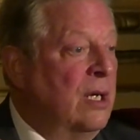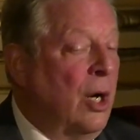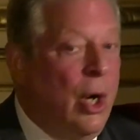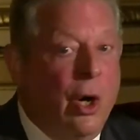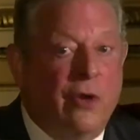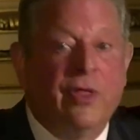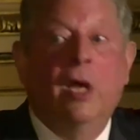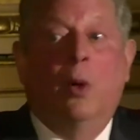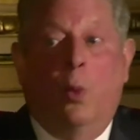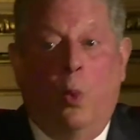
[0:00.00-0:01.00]
earth
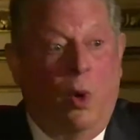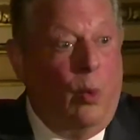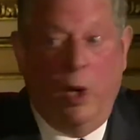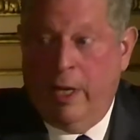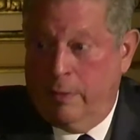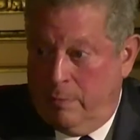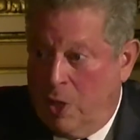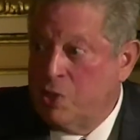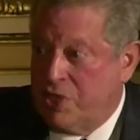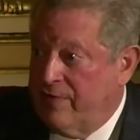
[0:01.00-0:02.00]
when
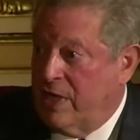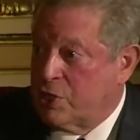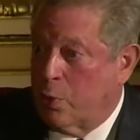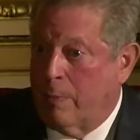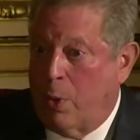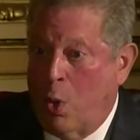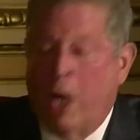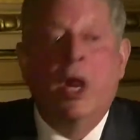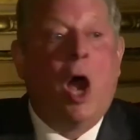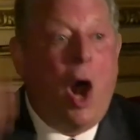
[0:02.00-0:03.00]
most of us were
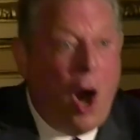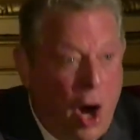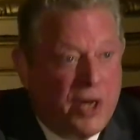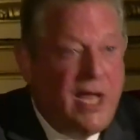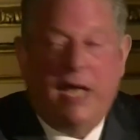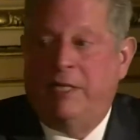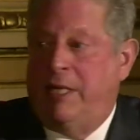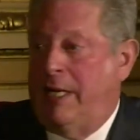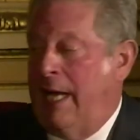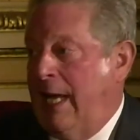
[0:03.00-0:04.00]
born are dead
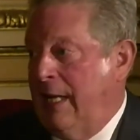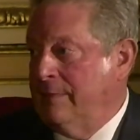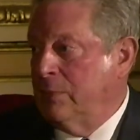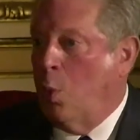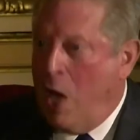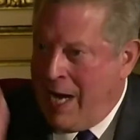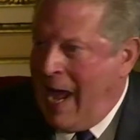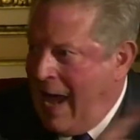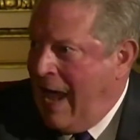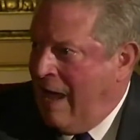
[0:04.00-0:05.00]
today.
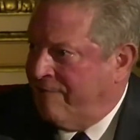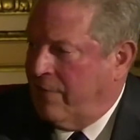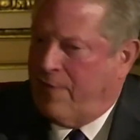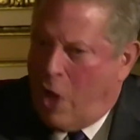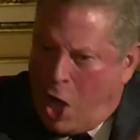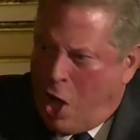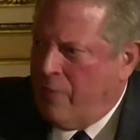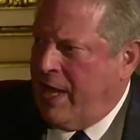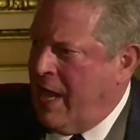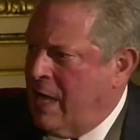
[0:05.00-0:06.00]
1/2 of all
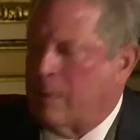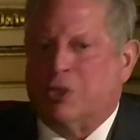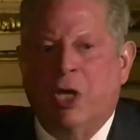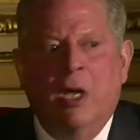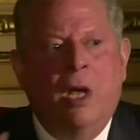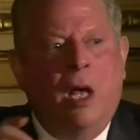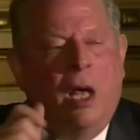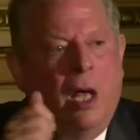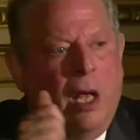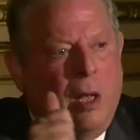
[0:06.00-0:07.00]
the animals,
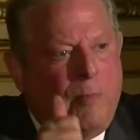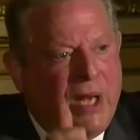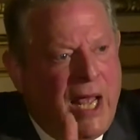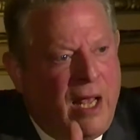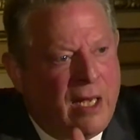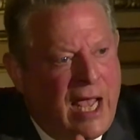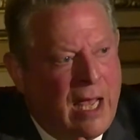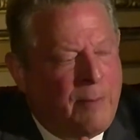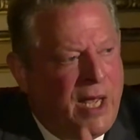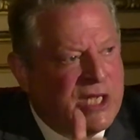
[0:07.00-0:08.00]

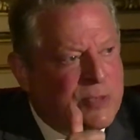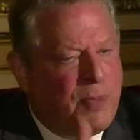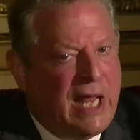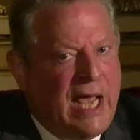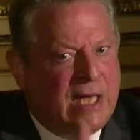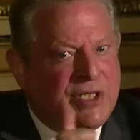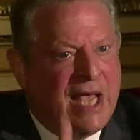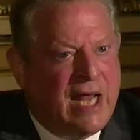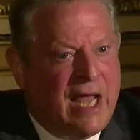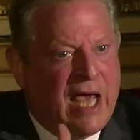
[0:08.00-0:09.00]
land-based plants
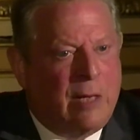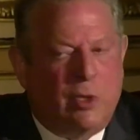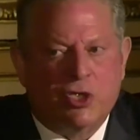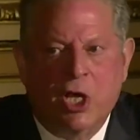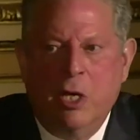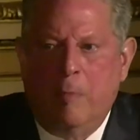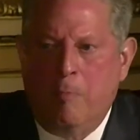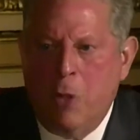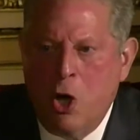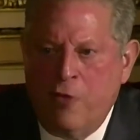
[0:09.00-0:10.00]
and animals,
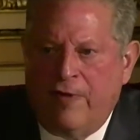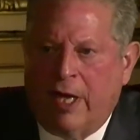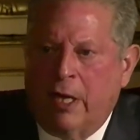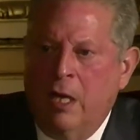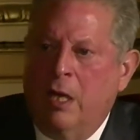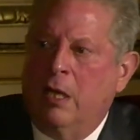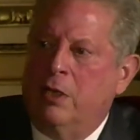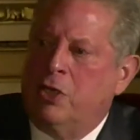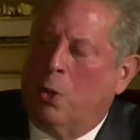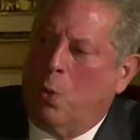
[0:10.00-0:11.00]
moving
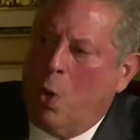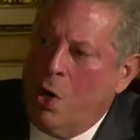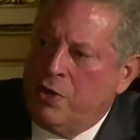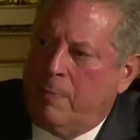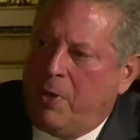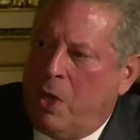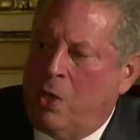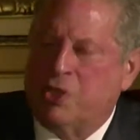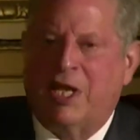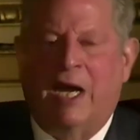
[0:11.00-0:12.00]
toward the
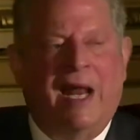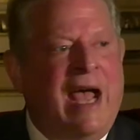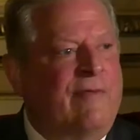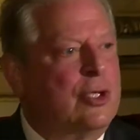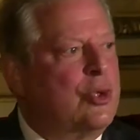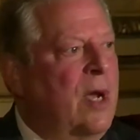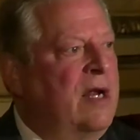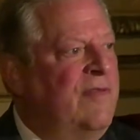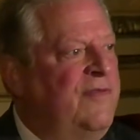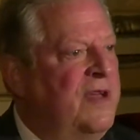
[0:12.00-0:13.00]
poles at an average rate
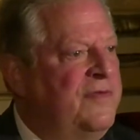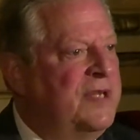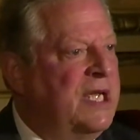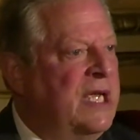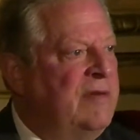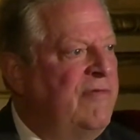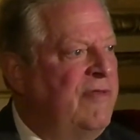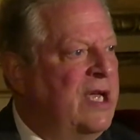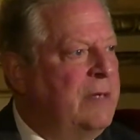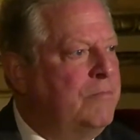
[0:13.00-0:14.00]
of 15
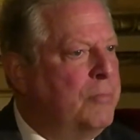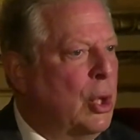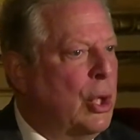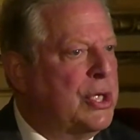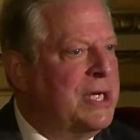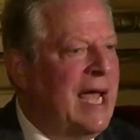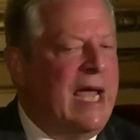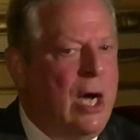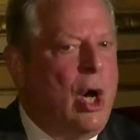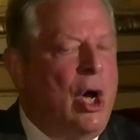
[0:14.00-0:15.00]
feet per
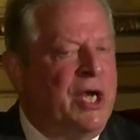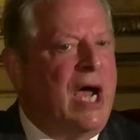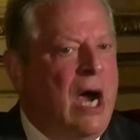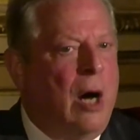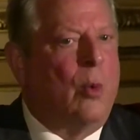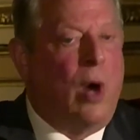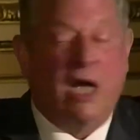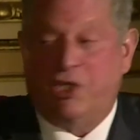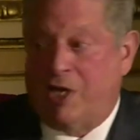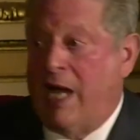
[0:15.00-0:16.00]
day on our
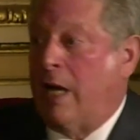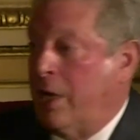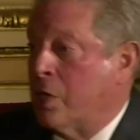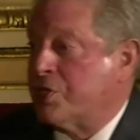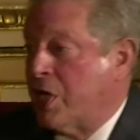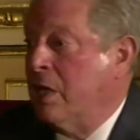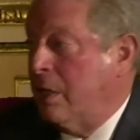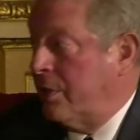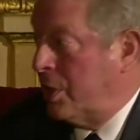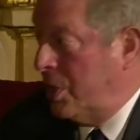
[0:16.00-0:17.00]
watch. Now, here's
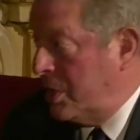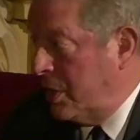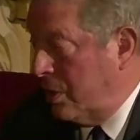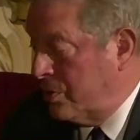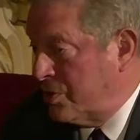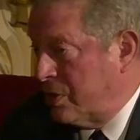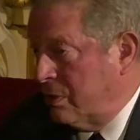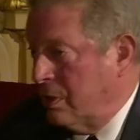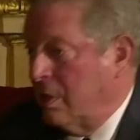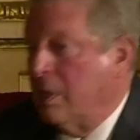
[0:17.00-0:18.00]
the good news.
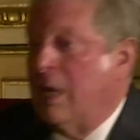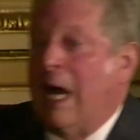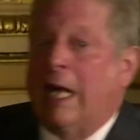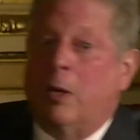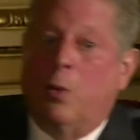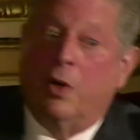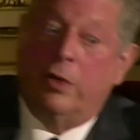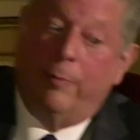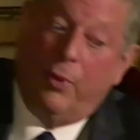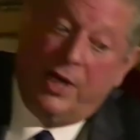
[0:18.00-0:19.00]
I don't want
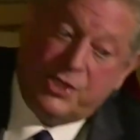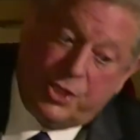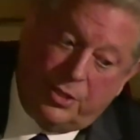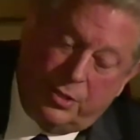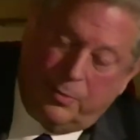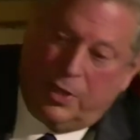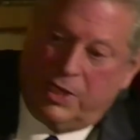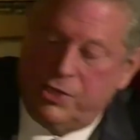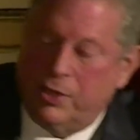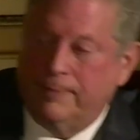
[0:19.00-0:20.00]
to depress you too
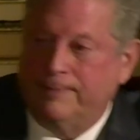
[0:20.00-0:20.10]
much.